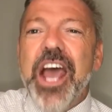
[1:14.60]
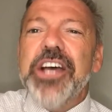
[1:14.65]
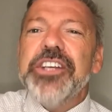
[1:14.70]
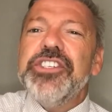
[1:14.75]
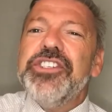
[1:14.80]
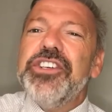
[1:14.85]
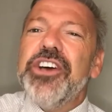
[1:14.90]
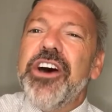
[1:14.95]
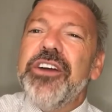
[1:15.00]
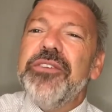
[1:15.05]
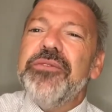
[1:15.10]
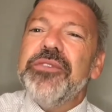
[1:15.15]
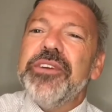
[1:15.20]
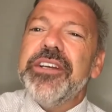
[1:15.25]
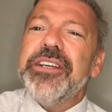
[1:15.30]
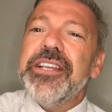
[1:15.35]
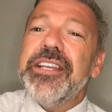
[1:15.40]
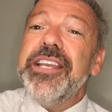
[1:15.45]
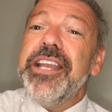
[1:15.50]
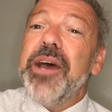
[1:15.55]

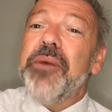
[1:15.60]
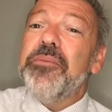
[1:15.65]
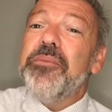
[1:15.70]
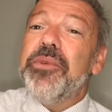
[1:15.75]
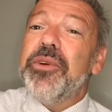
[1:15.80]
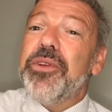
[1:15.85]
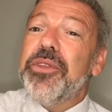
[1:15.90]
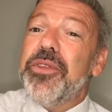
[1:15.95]
Genre number